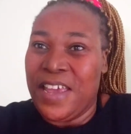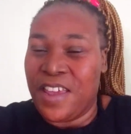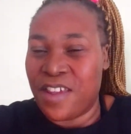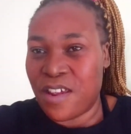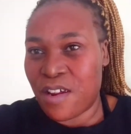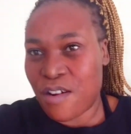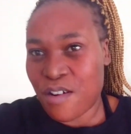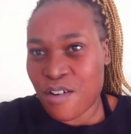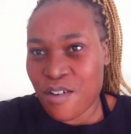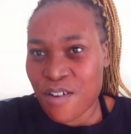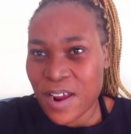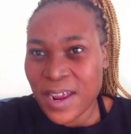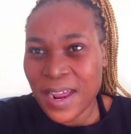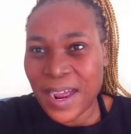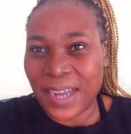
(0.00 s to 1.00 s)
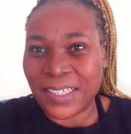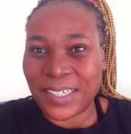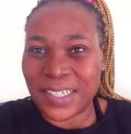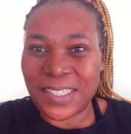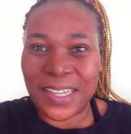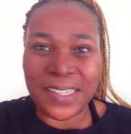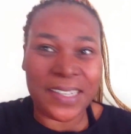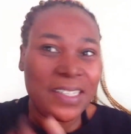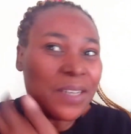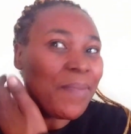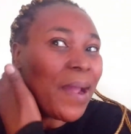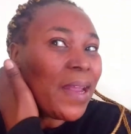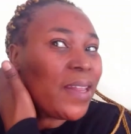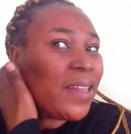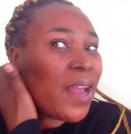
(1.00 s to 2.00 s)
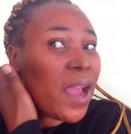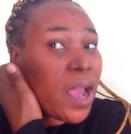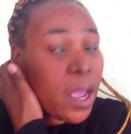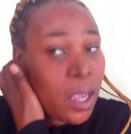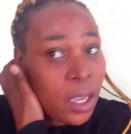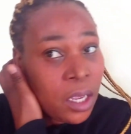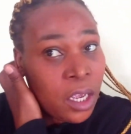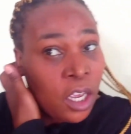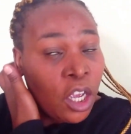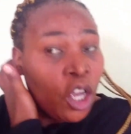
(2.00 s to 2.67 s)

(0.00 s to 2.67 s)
Yeah, I just started my day